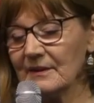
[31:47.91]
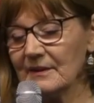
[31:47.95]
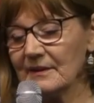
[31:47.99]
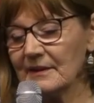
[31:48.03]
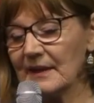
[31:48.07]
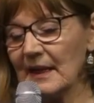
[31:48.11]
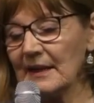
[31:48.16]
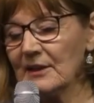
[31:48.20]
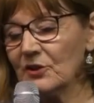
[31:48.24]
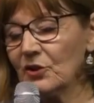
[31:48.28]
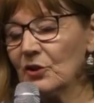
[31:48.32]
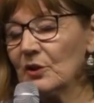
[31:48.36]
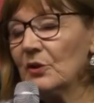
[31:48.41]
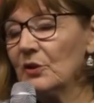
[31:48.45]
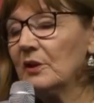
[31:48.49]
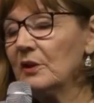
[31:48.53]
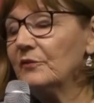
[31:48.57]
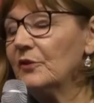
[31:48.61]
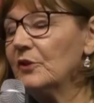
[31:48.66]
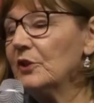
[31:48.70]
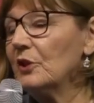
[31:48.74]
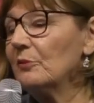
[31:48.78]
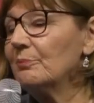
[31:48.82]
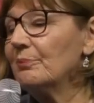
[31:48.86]
Thank you, Lord,
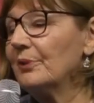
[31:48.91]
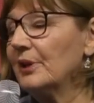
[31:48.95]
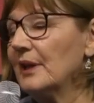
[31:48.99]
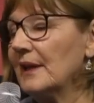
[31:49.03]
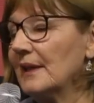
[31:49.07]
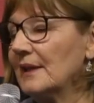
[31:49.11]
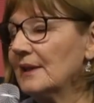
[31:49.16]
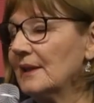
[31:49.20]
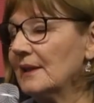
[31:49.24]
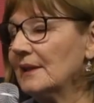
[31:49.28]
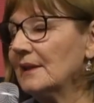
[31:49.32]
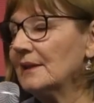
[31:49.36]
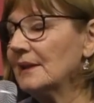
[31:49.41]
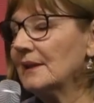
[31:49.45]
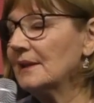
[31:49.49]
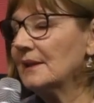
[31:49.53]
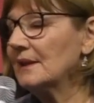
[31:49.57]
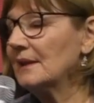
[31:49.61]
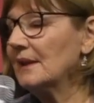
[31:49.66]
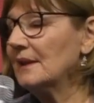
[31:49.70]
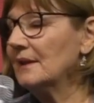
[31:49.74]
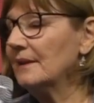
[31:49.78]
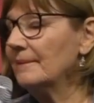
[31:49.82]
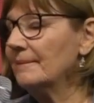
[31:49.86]
for your
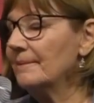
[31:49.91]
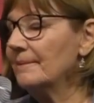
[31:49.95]
presence,